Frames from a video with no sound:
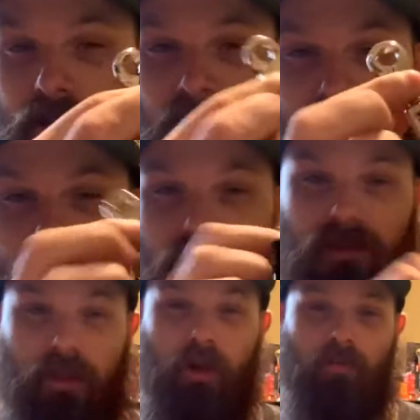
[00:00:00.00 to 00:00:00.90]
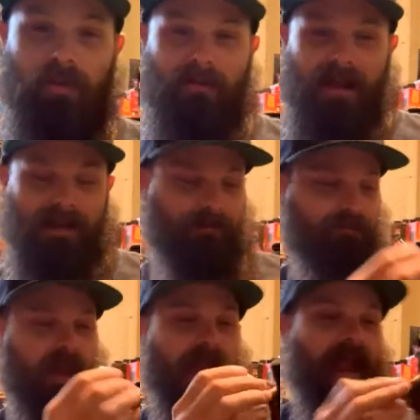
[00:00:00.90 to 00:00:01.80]
your belt loop, I mean.
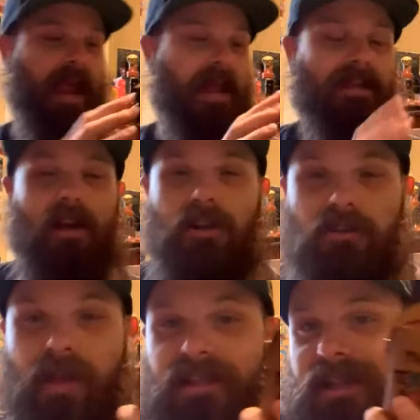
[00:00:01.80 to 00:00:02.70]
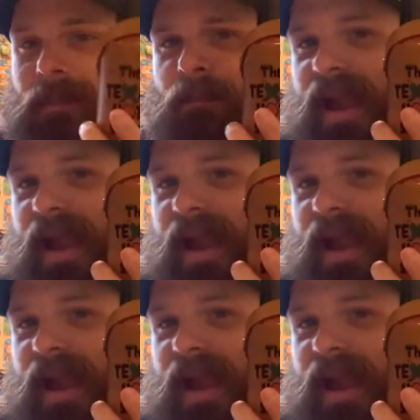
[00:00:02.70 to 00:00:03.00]
And he also makes like